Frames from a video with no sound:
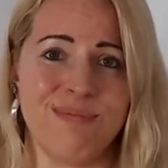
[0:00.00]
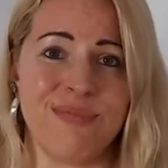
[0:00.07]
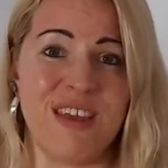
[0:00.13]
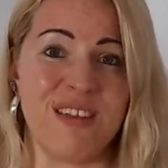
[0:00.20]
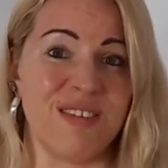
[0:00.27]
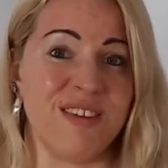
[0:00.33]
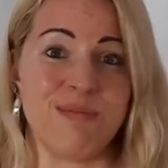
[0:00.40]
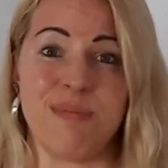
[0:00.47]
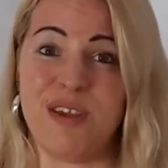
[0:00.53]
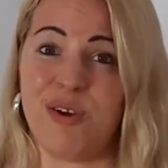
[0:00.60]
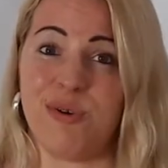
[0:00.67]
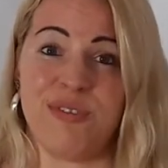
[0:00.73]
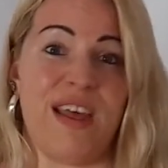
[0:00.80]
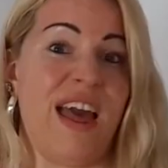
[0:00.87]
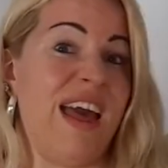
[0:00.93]
Is it
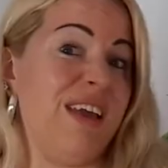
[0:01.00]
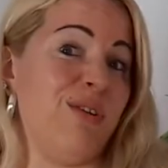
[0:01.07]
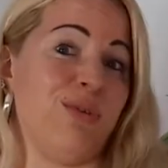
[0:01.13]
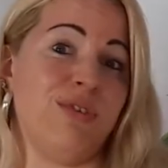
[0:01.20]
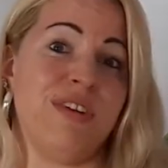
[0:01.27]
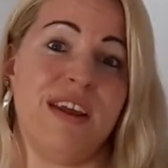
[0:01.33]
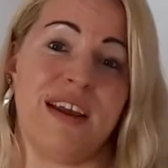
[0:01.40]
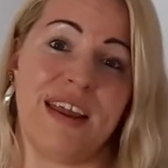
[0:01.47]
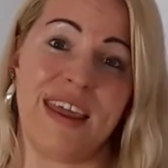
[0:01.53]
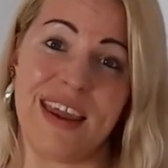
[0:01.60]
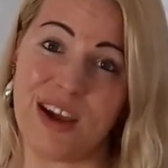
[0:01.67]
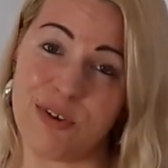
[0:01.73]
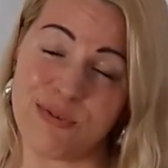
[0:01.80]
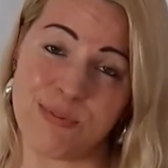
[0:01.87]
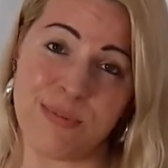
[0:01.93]
because I don't take
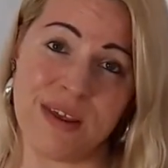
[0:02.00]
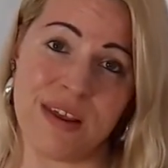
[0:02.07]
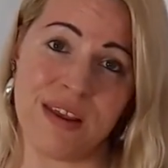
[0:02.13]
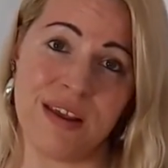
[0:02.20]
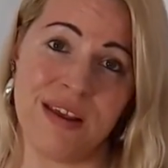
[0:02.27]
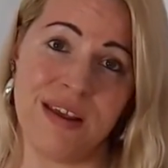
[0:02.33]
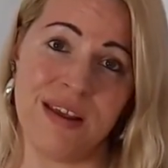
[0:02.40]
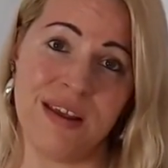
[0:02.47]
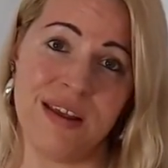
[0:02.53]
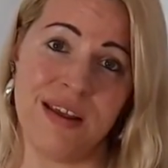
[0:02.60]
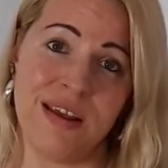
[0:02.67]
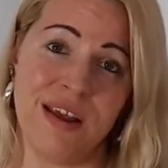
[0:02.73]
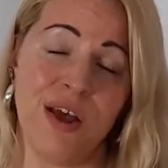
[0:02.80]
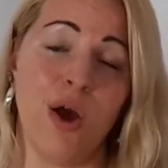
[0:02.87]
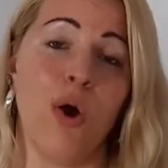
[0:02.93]
care of me?
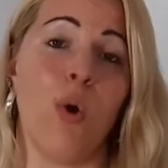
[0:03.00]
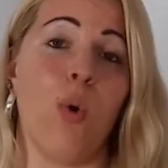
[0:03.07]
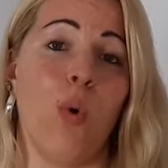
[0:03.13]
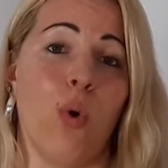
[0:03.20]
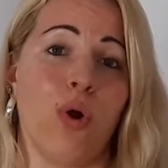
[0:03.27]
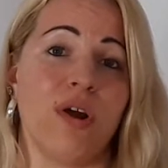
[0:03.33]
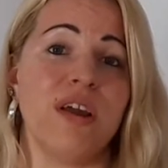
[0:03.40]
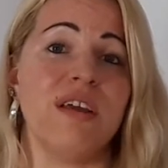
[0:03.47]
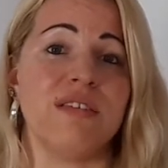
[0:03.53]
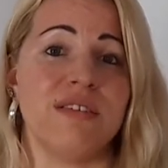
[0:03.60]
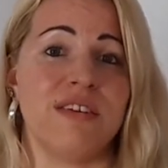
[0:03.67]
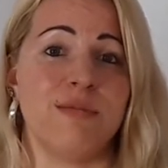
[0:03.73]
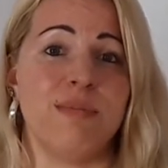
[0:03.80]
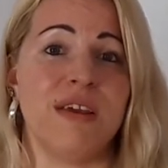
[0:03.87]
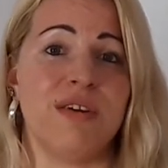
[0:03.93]
Or is
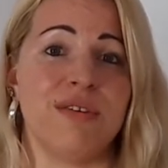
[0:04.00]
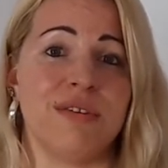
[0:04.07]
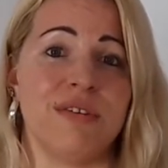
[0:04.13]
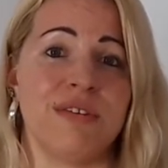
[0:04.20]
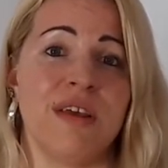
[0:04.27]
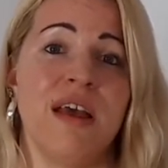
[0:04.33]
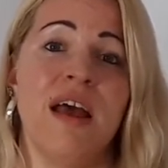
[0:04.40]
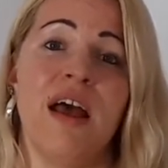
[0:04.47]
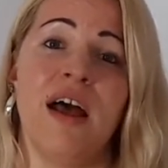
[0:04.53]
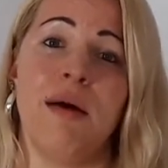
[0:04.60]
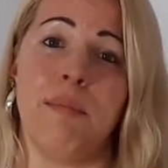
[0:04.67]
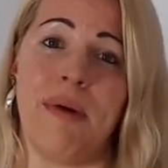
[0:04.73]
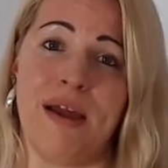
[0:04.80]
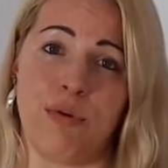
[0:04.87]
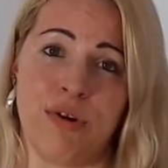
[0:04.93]
it because
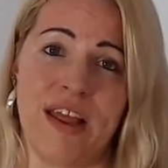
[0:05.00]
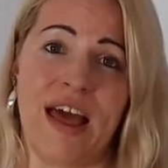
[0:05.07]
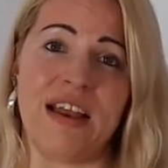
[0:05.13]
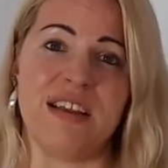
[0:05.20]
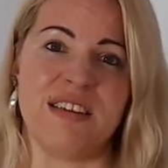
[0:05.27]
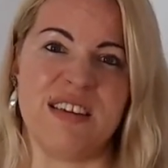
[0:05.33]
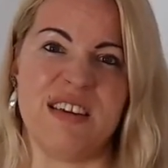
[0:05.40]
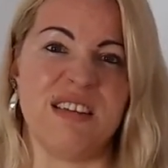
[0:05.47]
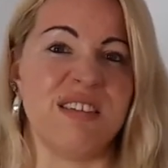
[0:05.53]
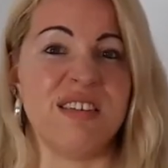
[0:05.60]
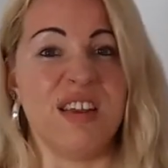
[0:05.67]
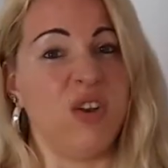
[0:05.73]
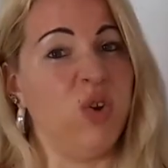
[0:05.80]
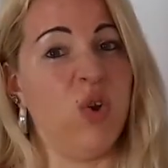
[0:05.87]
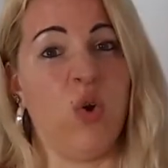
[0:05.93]
my reality is
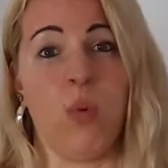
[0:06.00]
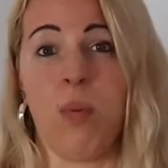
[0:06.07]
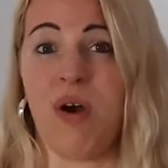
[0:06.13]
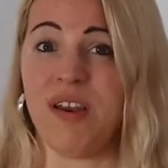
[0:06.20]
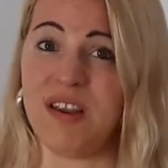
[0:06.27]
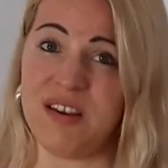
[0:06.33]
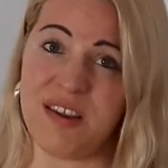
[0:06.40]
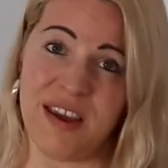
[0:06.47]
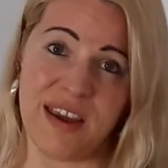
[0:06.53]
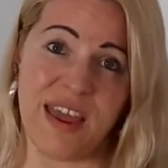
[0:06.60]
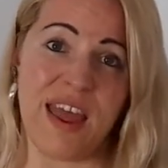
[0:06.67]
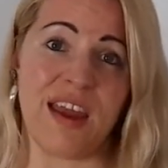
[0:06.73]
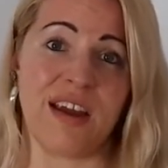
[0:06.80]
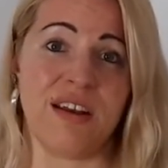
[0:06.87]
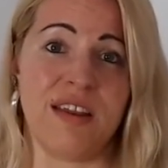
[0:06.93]
that nobody
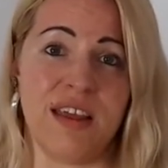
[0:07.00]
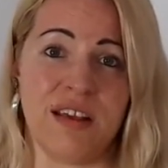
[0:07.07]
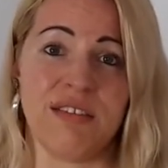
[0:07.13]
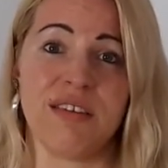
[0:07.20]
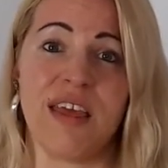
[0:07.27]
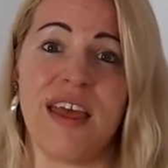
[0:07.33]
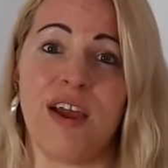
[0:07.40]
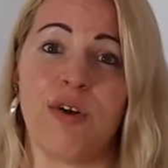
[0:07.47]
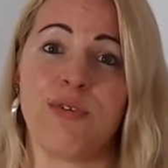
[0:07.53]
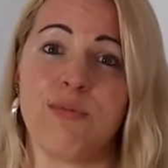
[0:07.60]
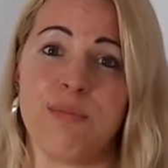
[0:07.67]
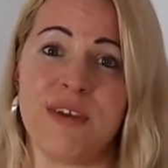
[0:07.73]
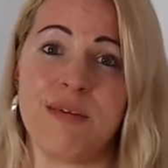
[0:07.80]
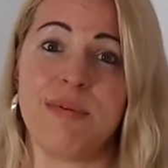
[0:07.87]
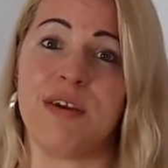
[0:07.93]
takes care of
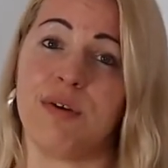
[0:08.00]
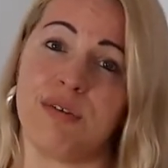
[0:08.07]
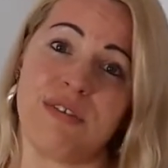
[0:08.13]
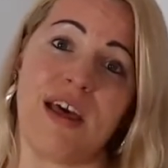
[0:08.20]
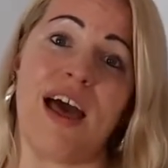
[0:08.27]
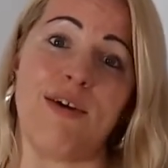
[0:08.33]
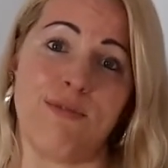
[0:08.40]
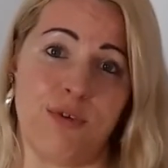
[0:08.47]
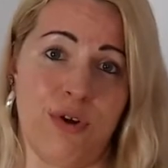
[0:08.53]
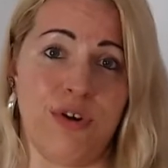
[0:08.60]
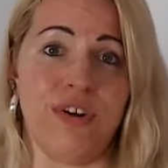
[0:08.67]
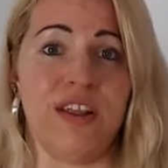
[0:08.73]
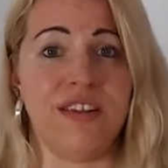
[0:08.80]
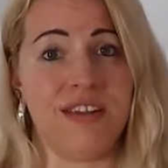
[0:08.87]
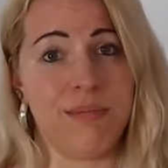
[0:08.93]
me, because I have learned
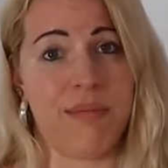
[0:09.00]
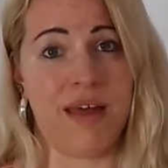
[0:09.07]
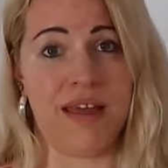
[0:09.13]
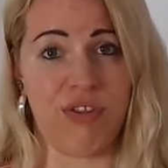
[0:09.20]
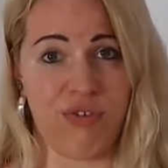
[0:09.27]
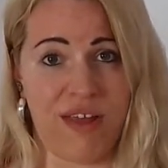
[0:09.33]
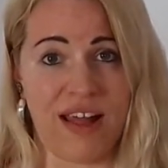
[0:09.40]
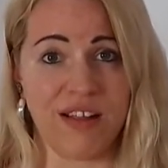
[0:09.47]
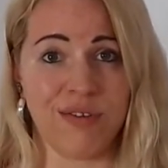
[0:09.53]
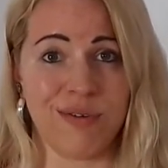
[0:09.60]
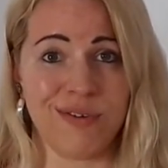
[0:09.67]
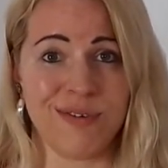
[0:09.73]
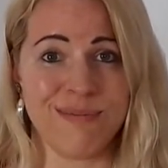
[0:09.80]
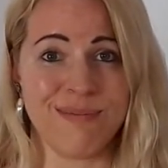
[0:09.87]
that in my childhood?